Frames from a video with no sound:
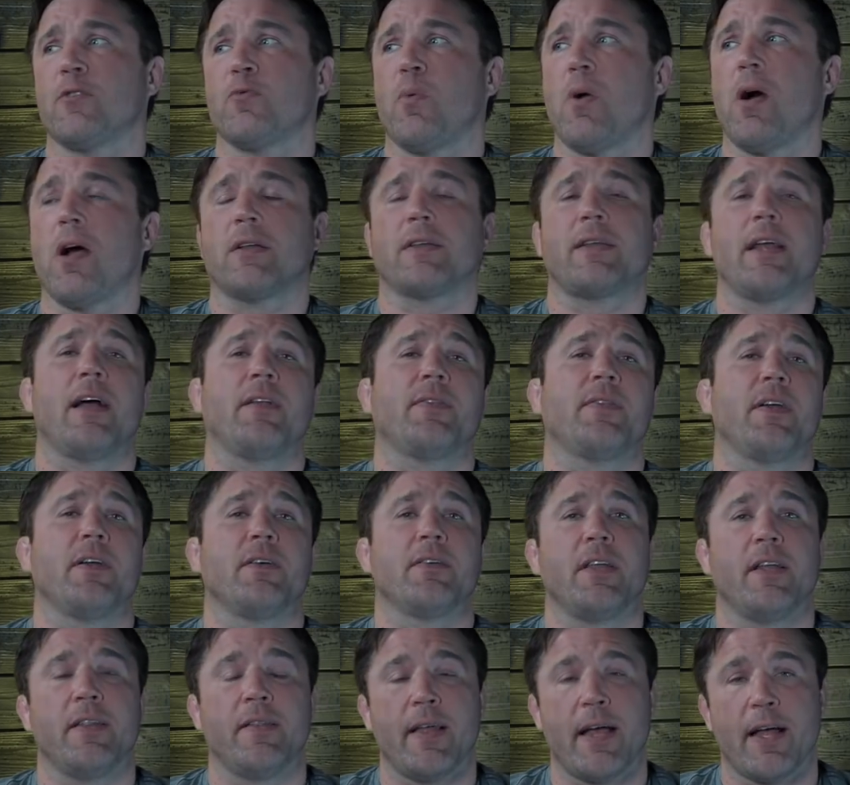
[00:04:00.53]
walked out there,
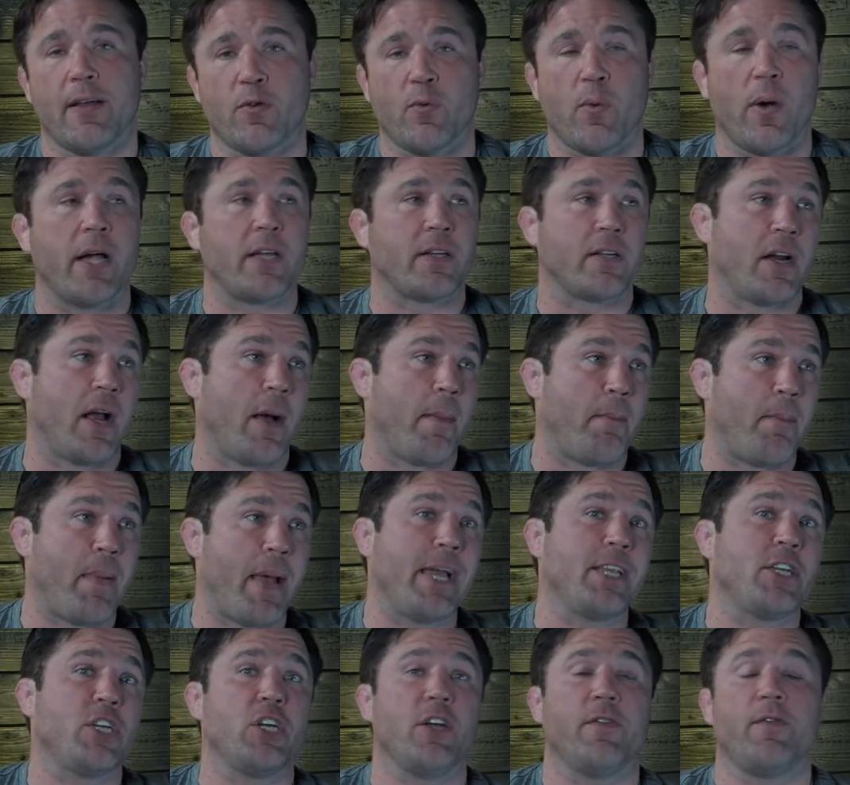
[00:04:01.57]
did that twice, and I
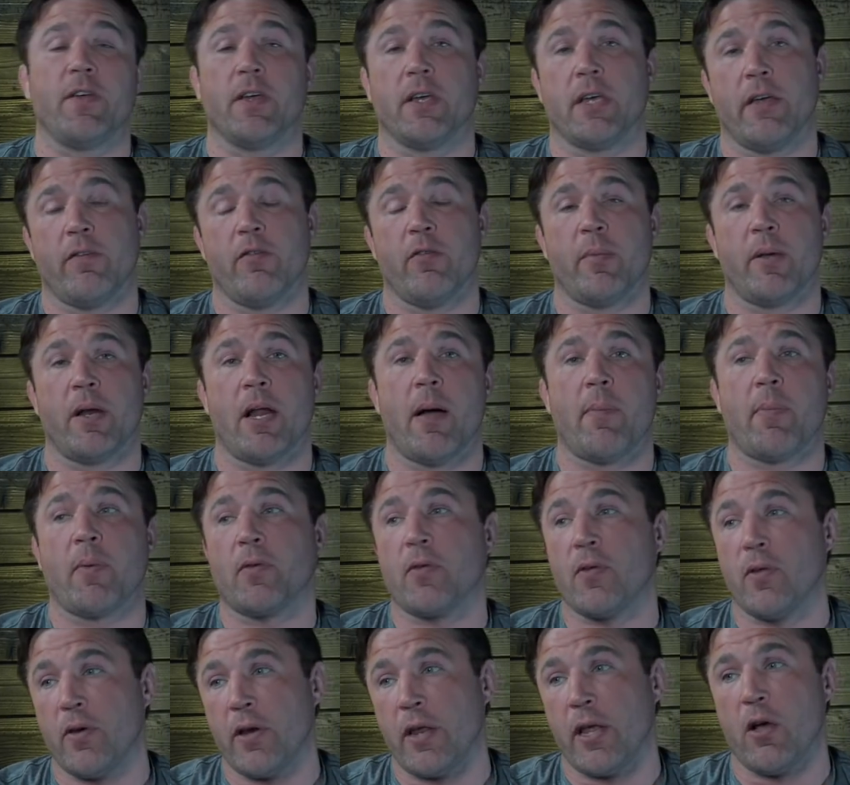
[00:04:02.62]
bet you if you give him an
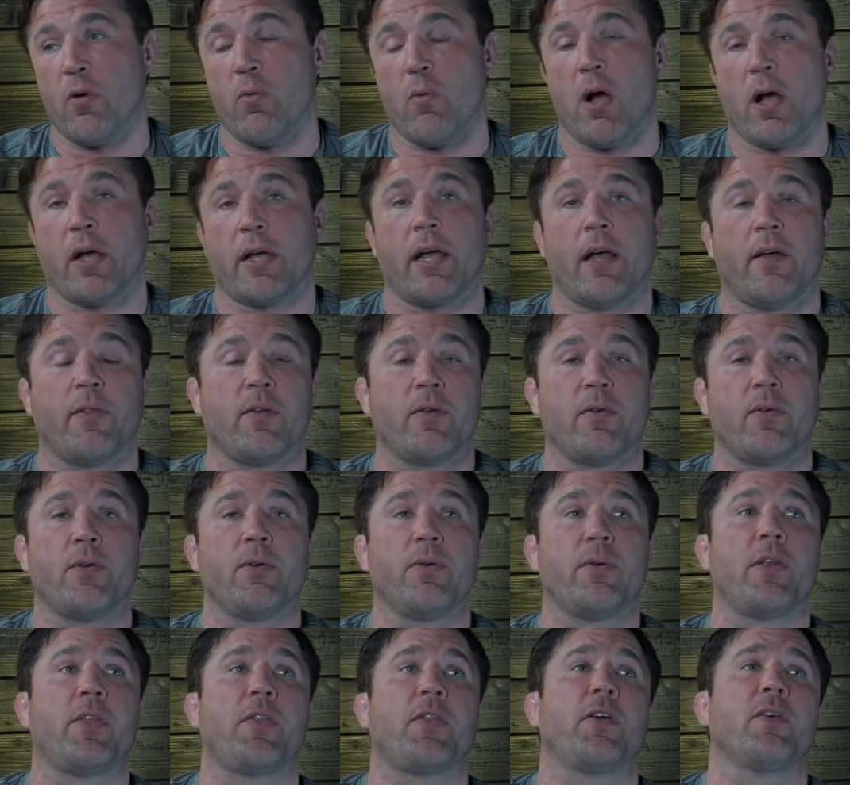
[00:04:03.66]
opportunity, he'll walk out there and
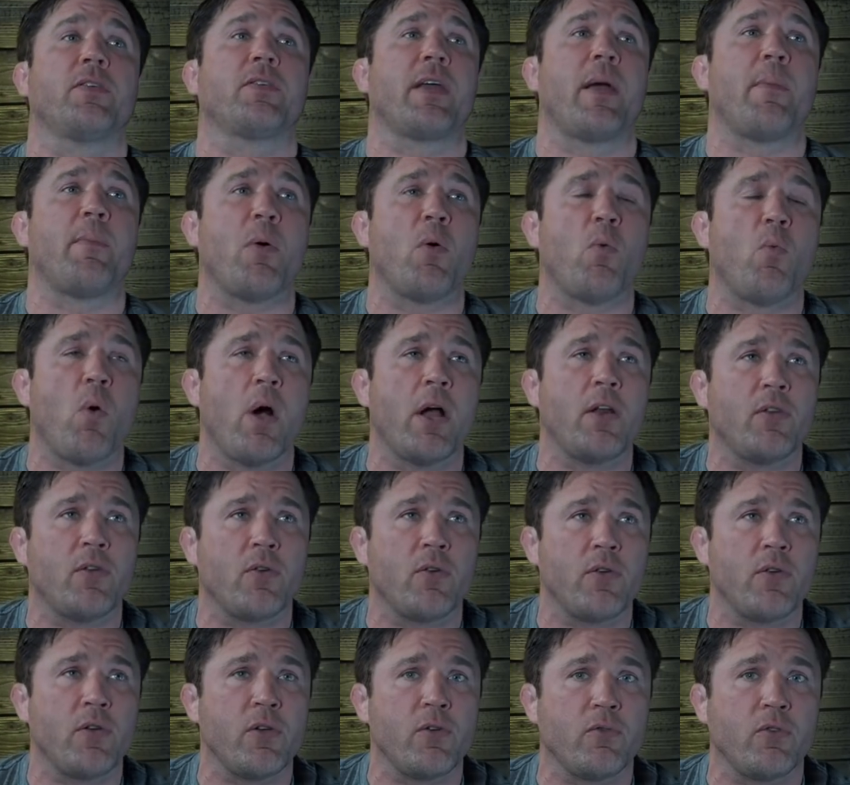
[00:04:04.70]
do it a third time. But what
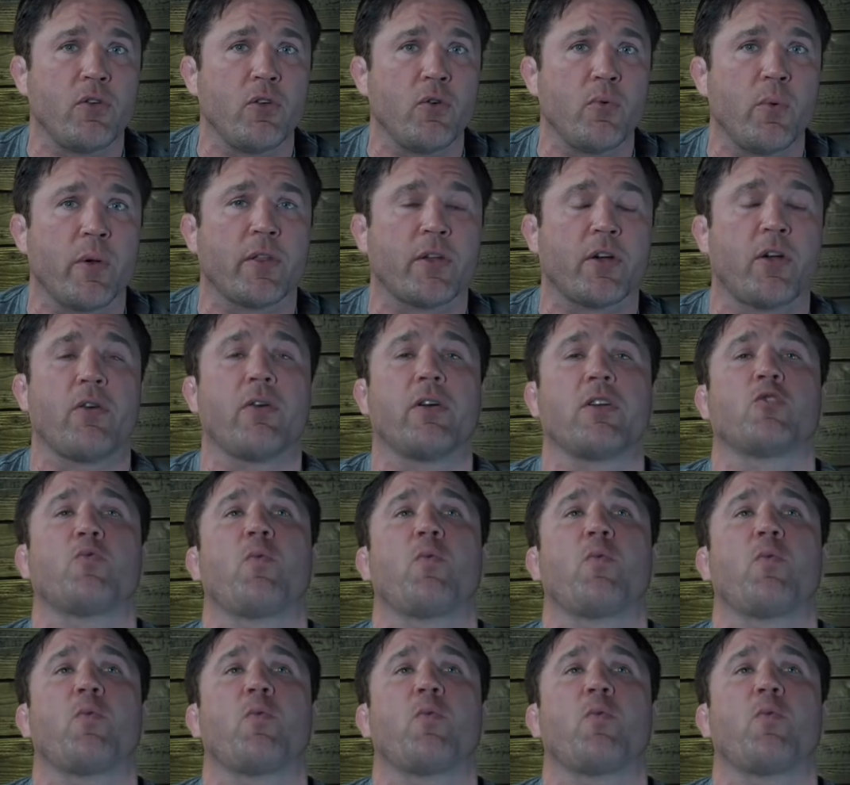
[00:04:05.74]
do you do with Curtis?